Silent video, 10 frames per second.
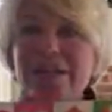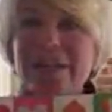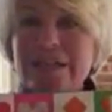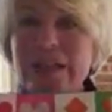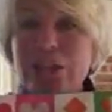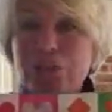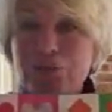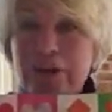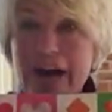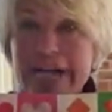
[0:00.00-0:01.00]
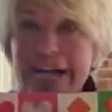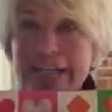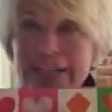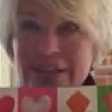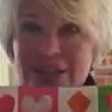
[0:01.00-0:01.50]
look, a
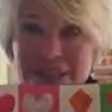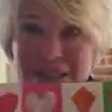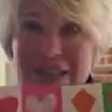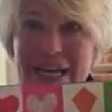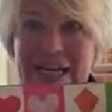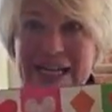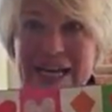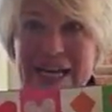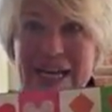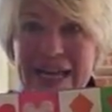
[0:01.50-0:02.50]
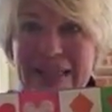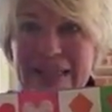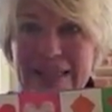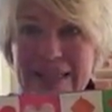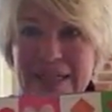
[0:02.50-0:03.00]
triangle, just like a
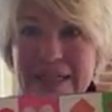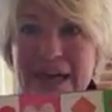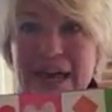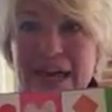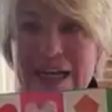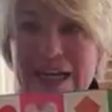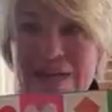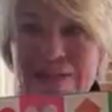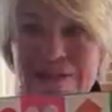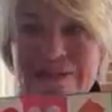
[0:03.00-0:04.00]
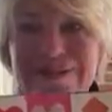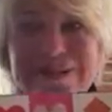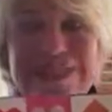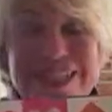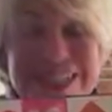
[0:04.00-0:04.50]
kite. And a circle,
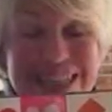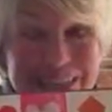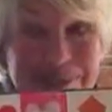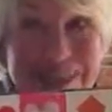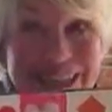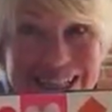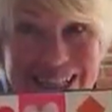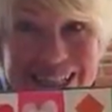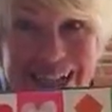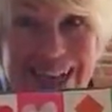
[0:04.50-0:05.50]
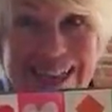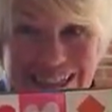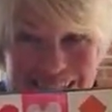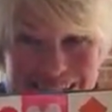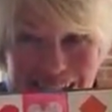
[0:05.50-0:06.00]
just like pizza.
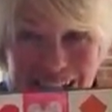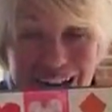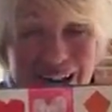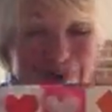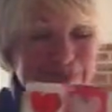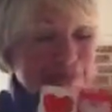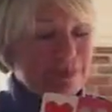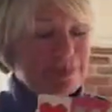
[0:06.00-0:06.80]
Yum.